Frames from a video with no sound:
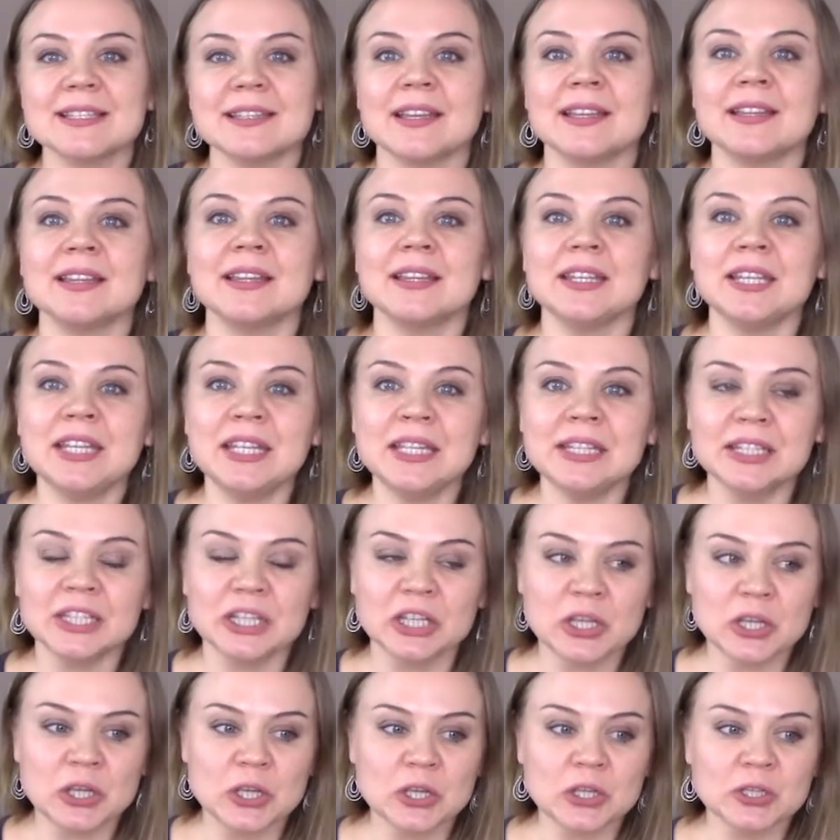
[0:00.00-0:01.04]
not need
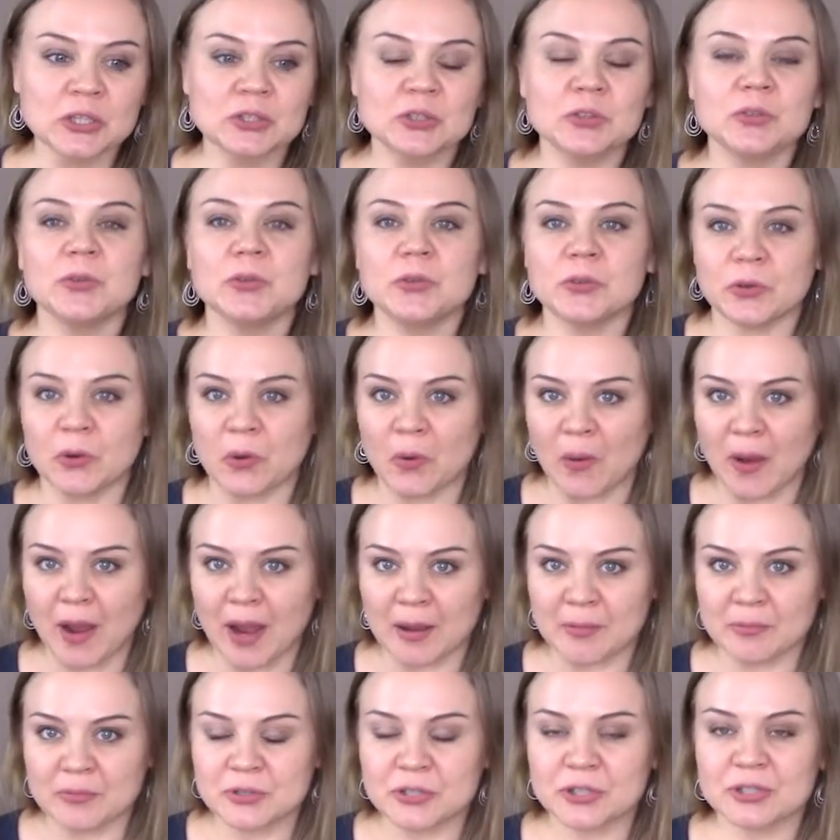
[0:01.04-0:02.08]
to grow
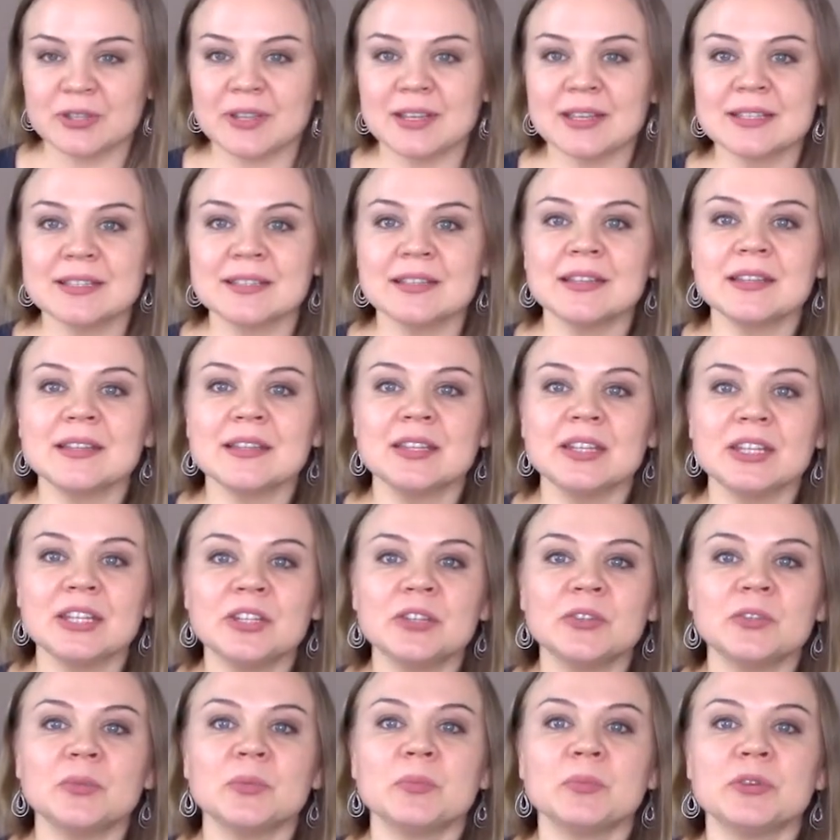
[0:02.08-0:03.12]
up. She does not
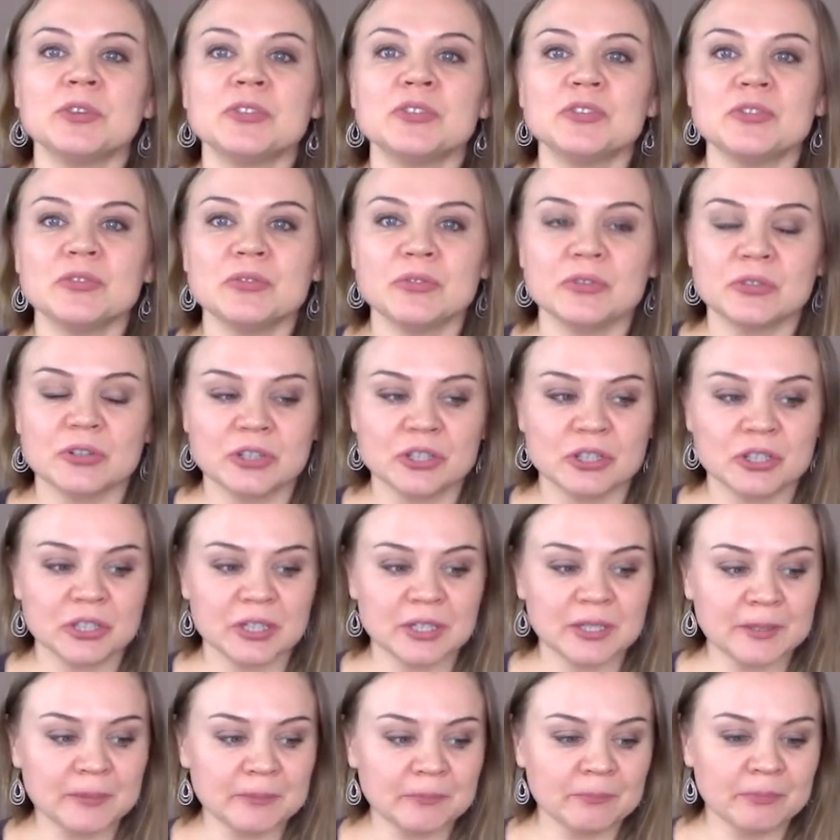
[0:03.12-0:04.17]
need to mature.
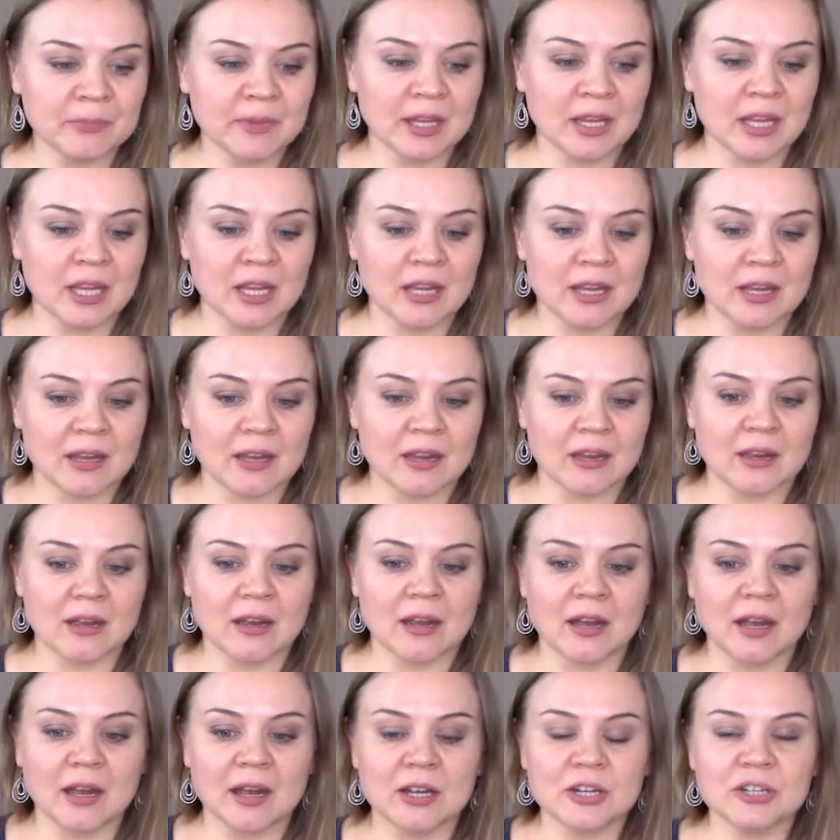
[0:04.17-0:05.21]
She
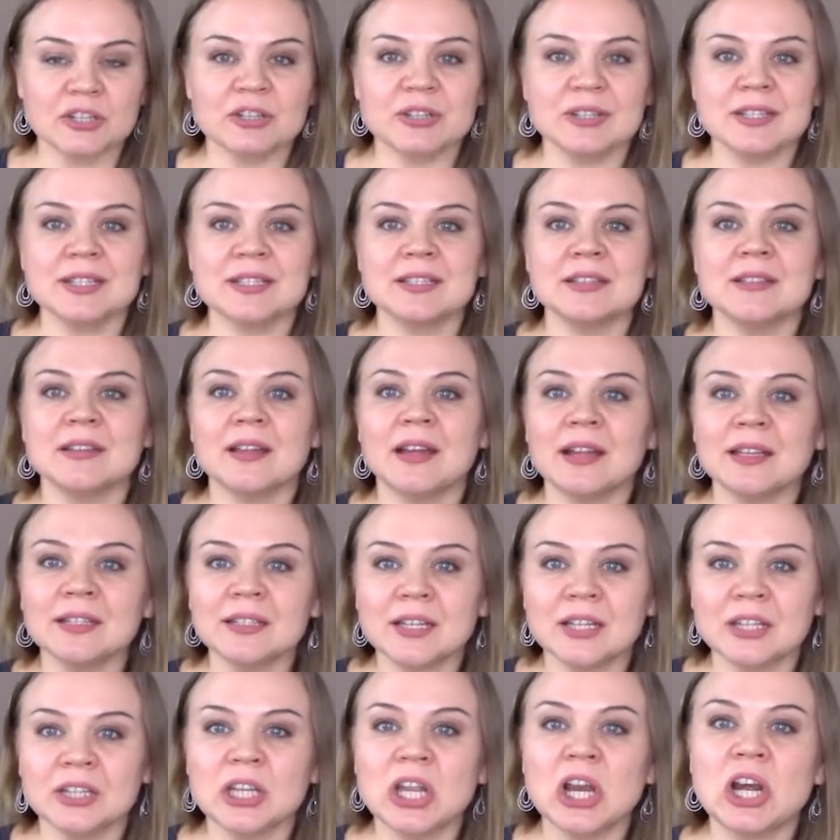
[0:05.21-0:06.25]
uh, she is
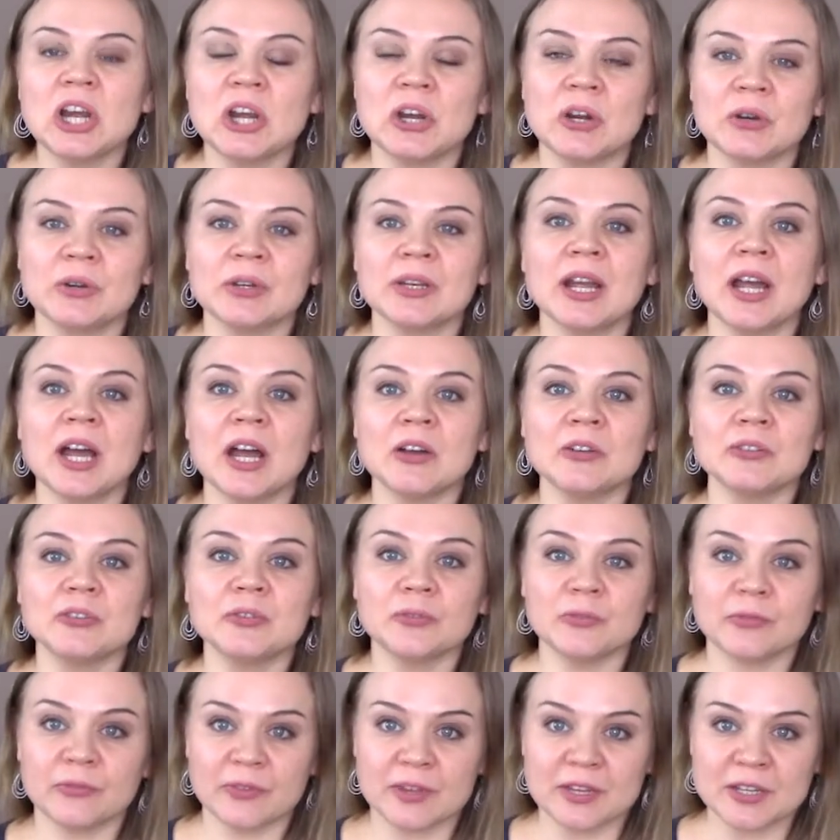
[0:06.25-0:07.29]
not gonna learn how
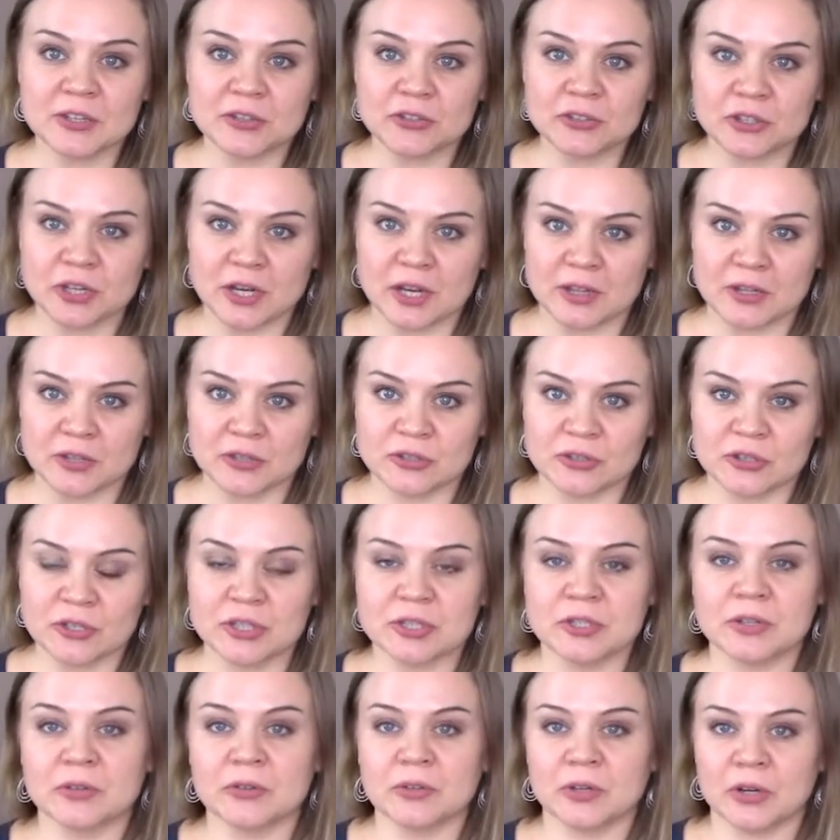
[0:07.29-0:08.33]
to face
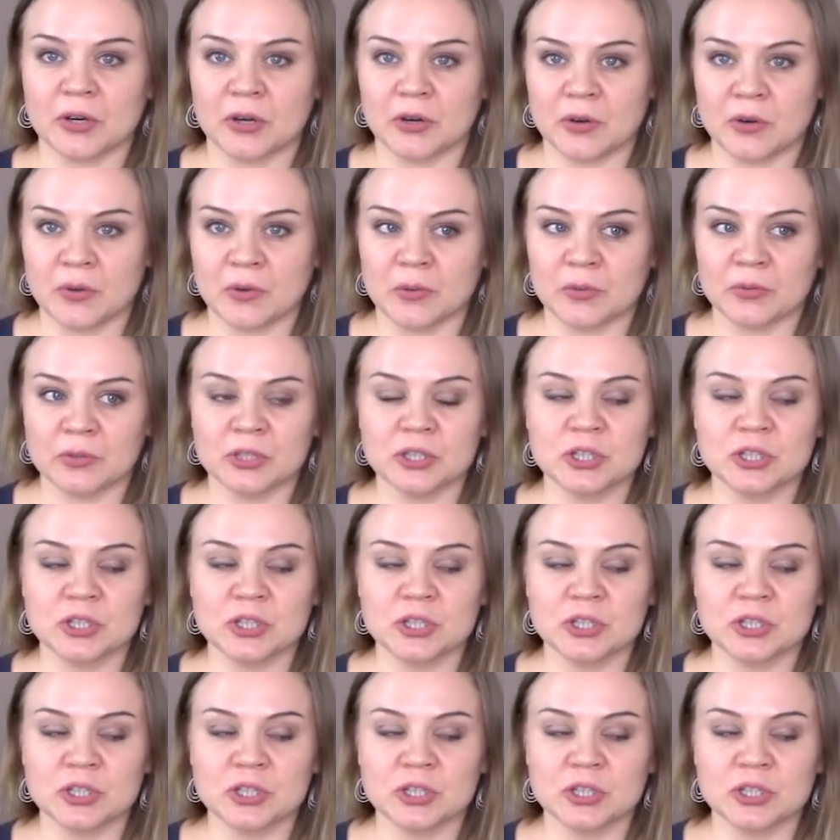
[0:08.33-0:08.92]
challenges on her own.